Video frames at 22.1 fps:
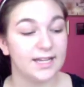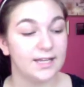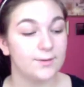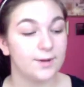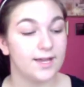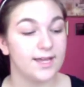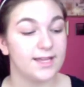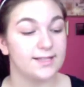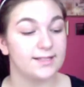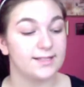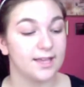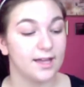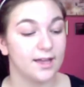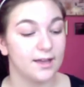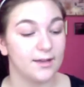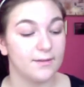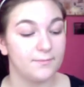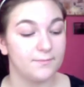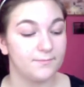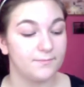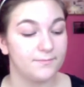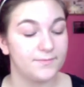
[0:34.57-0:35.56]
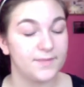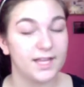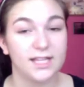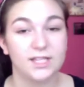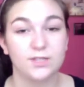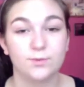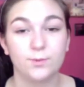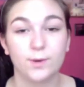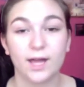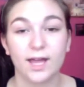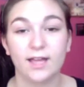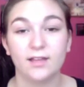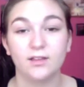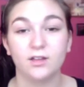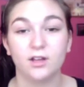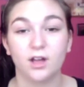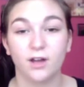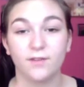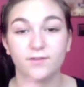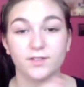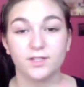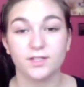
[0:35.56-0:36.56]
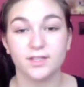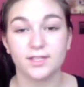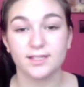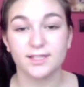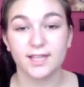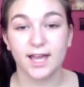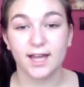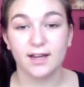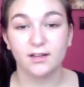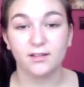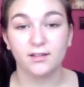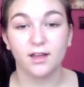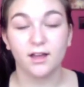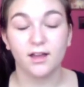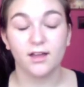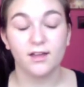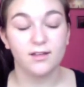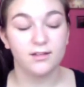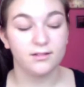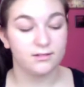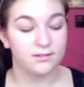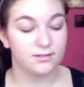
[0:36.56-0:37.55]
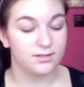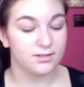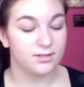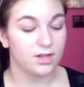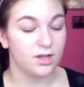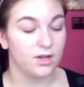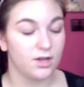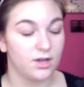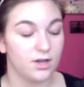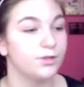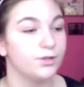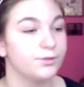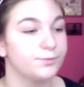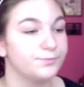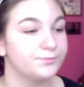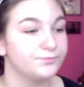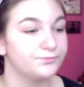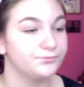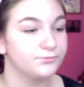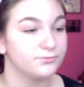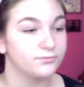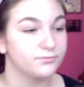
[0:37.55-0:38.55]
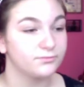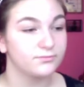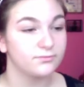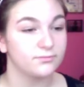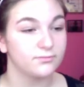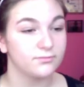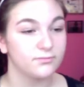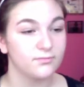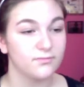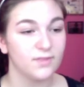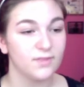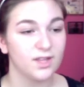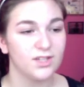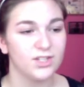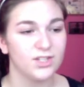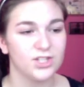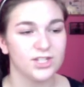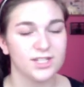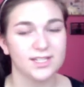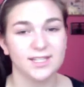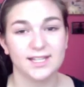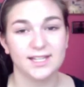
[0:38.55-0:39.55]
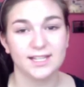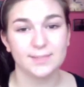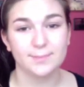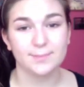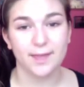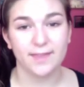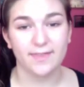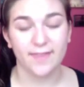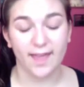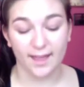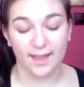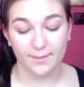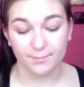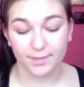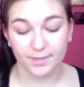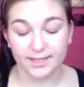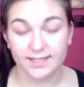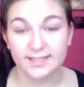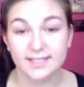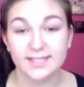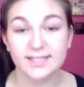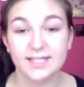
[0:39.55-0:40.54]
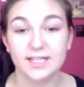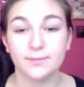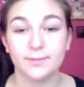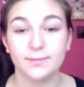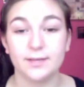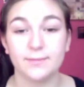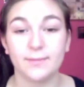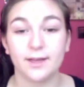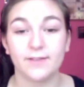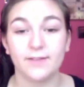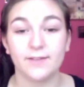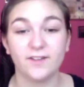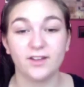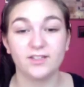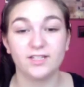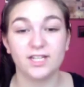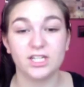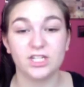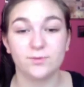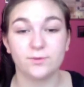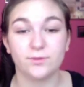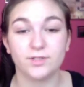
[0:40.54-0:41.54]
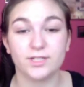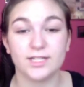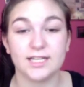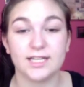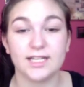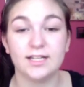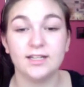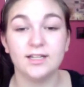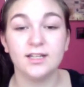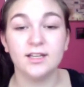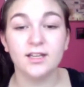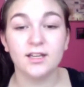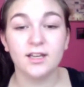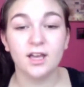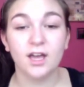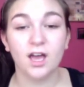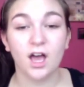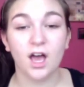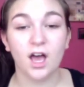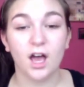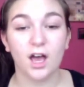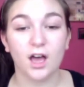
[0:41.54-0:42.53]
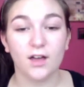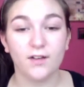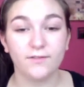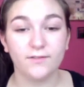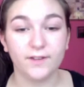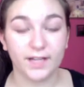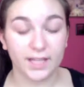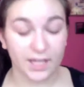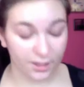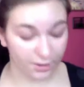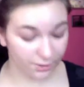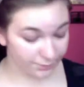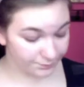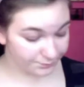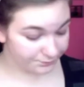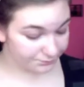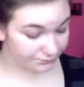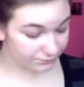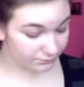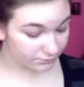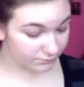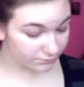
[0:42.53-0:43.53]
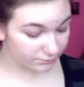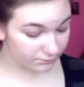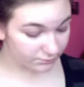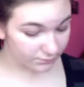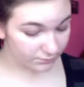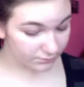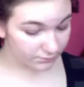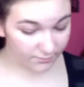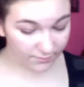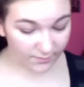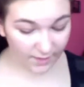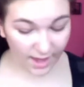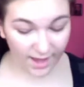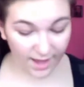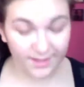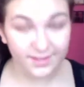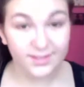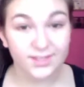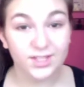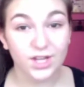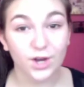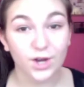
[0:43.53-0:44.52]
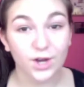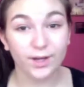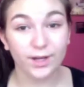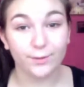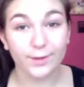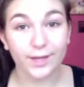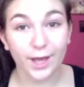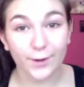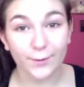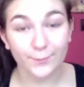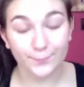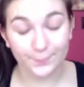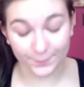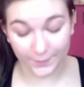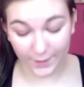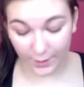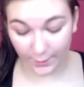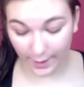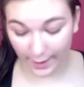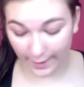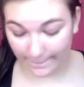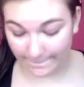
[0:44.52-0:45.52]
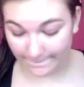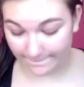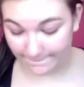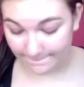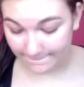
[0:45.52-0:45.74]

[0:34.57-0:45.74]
Anyways, that's why I look off to the side a lot, so just to explain that. But this is going to be my foundation routine video, and so here we go. Okay,